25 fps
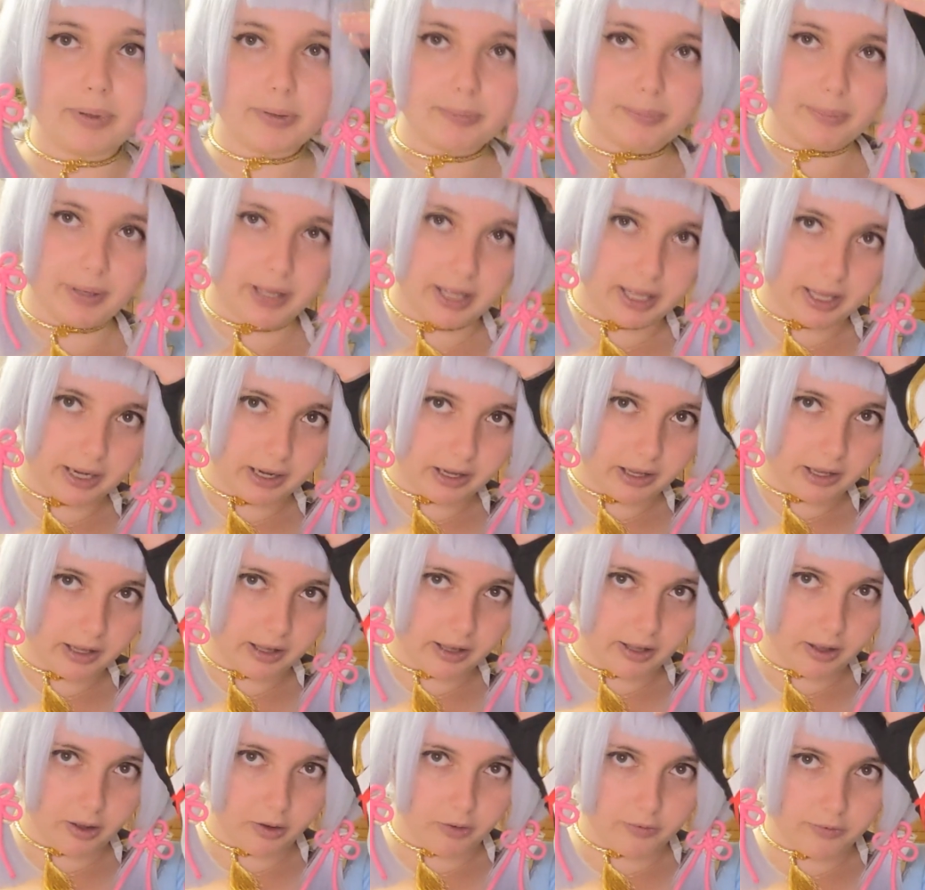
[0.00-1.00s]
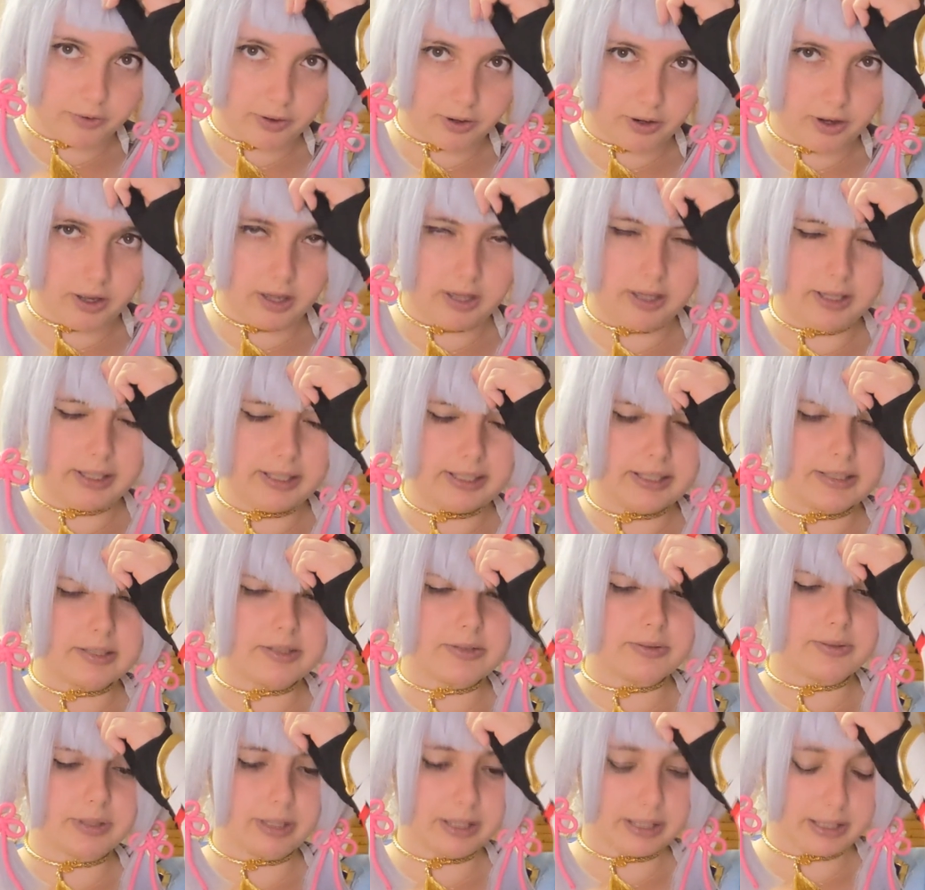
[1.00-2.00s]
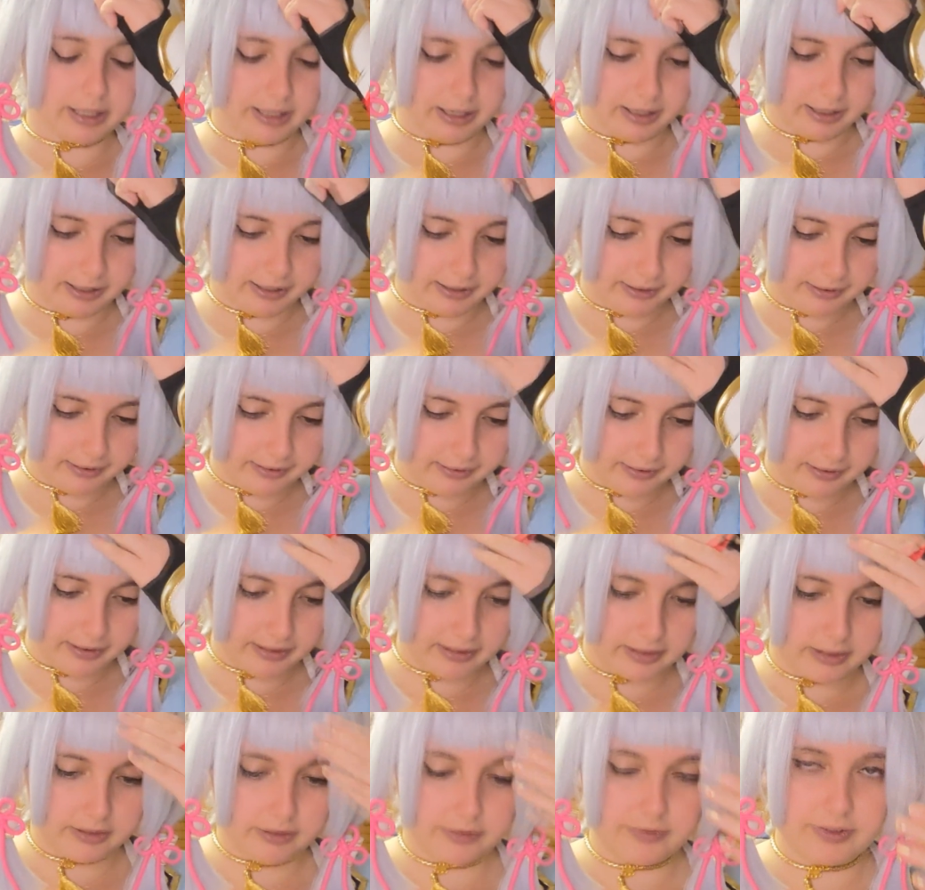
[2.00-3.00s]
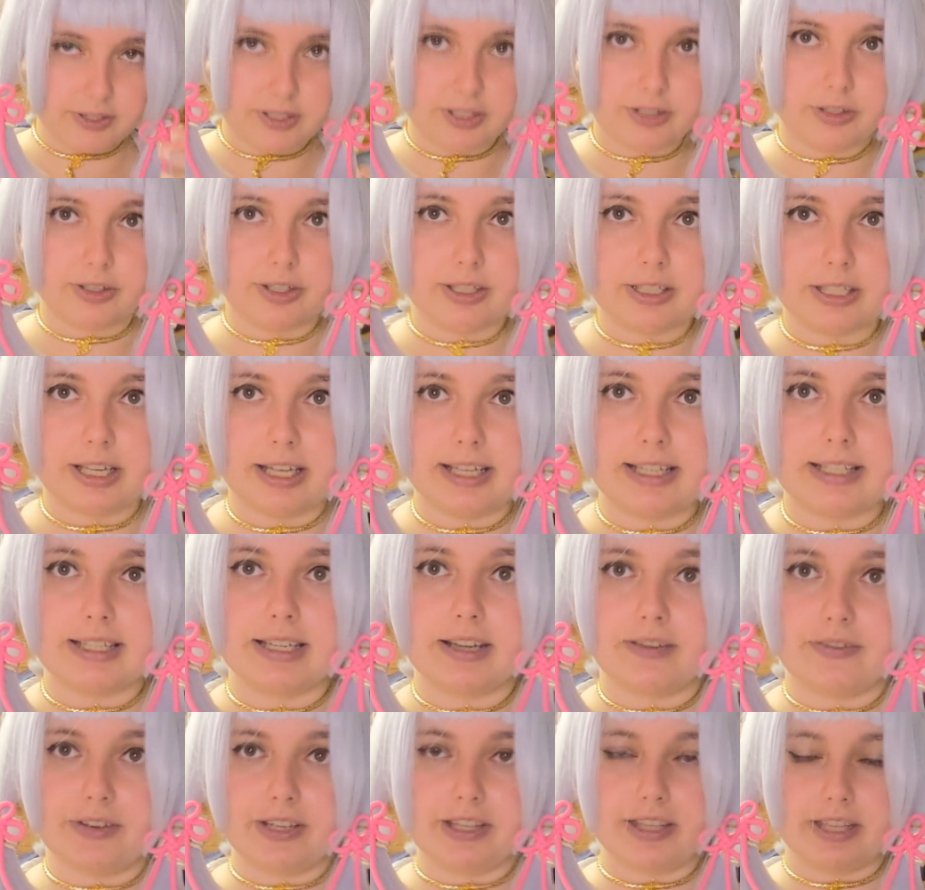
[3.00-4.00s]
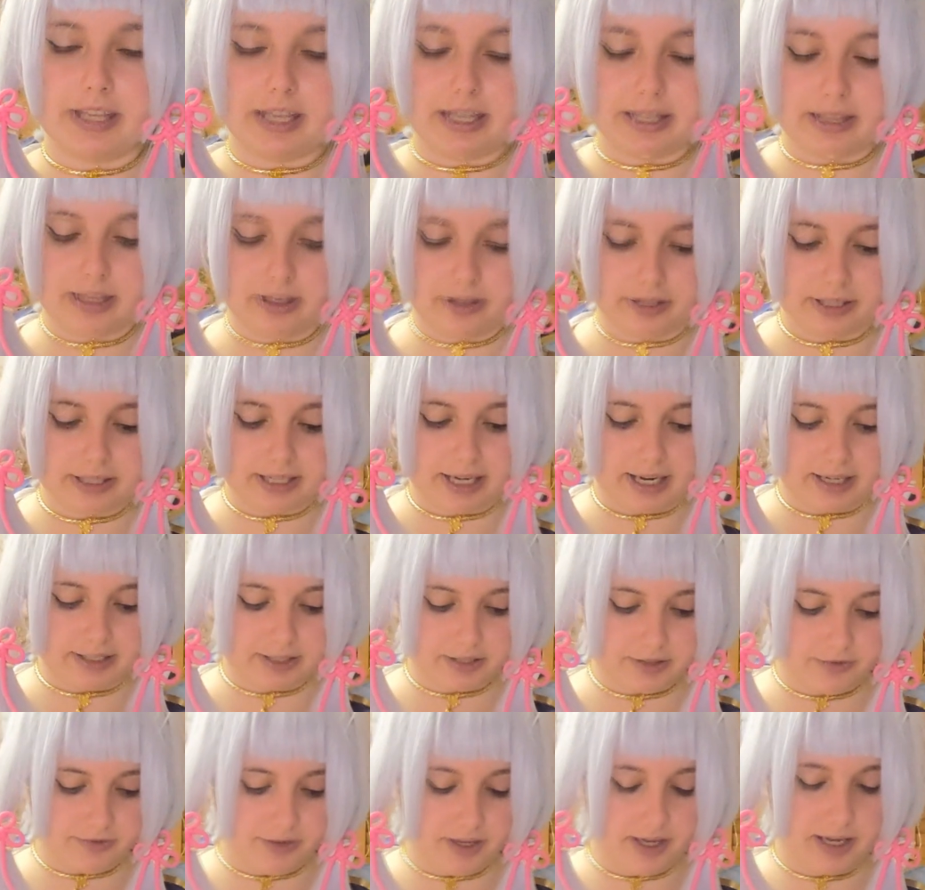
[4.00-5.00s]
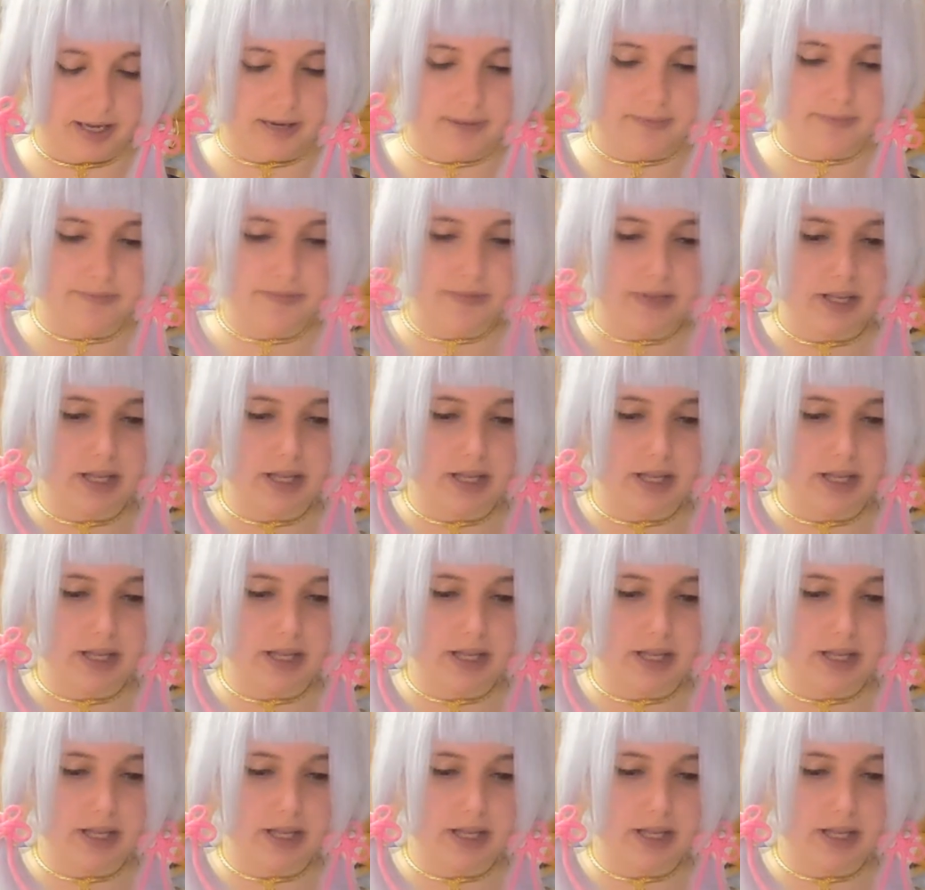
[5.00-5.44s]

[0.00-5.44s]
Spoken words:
But overall, it's really nice, and the vision looks nice and everything. They're all attached fine.